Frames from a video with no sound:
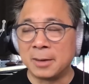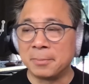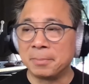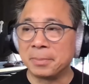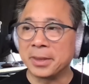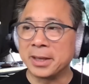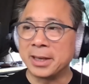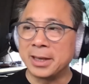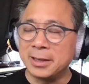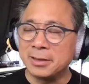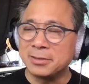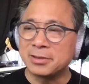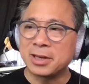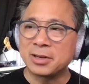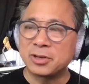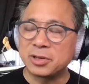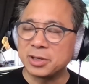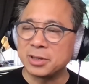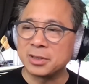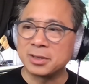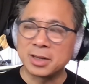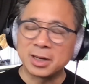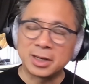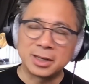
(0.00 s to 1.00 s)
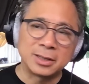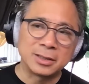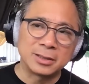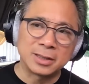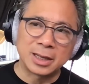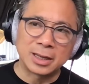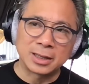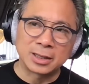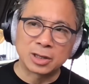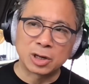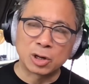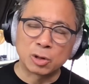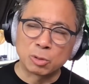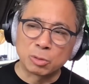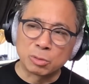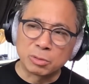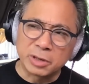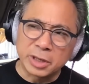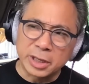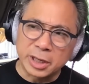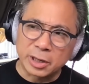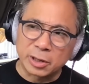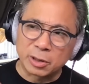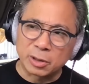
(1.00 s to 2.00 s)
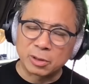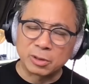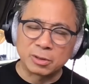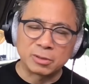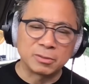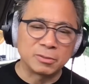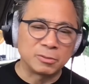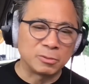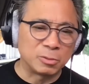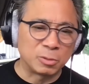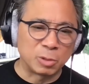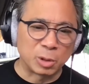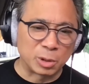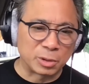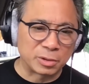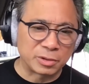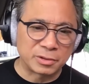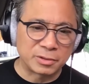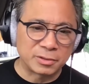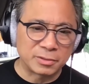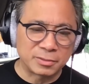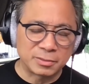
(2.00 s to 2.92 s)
He's actually done a career worth,